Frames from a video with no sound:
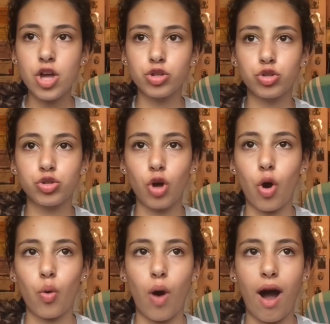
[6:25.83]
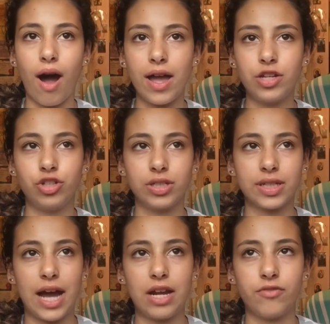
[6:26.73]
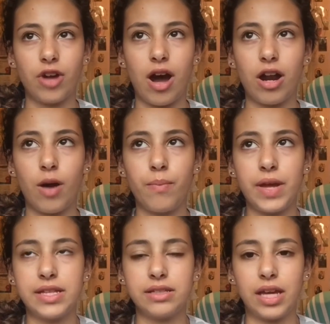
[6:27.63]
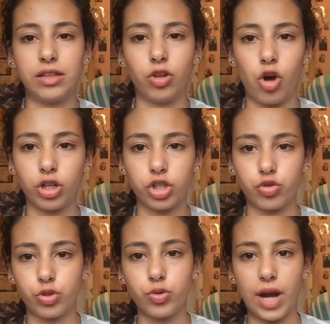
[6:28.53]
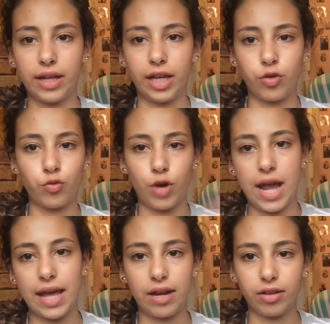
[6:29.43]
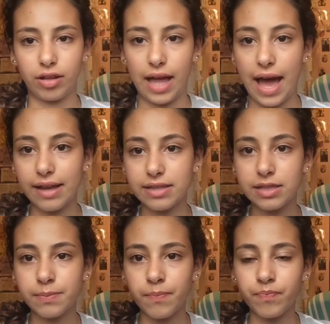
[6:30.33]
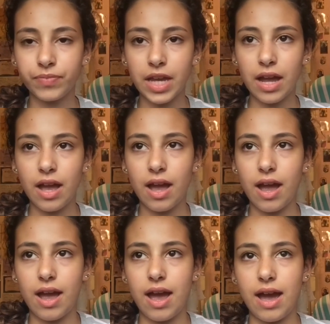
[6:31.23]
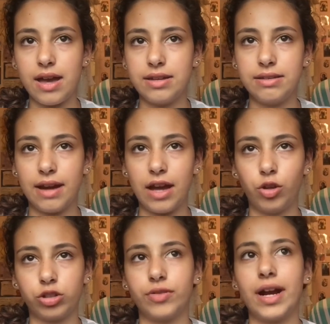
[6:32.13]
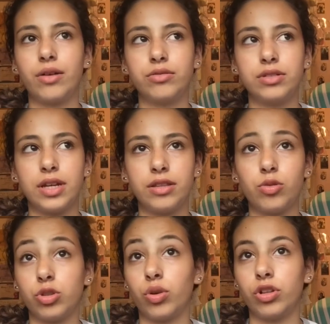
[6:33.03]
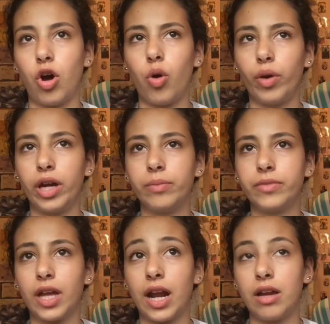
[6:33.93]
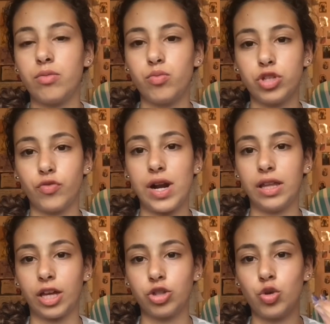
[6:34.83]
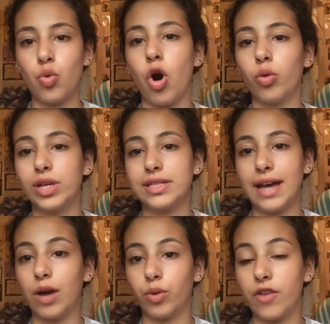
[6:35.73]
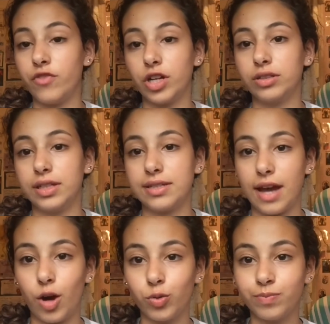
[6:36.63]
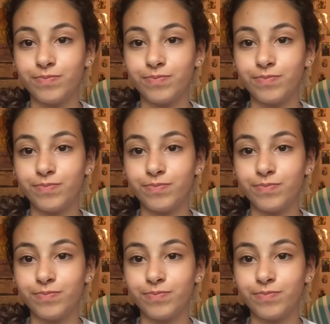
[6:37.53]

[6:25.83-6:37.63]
So I just kind of got up, and since I had the longest route, I like ran out of the class. And I looked around, and there was no one in the hallway, and I was already like 2 hallways down when I figured this out.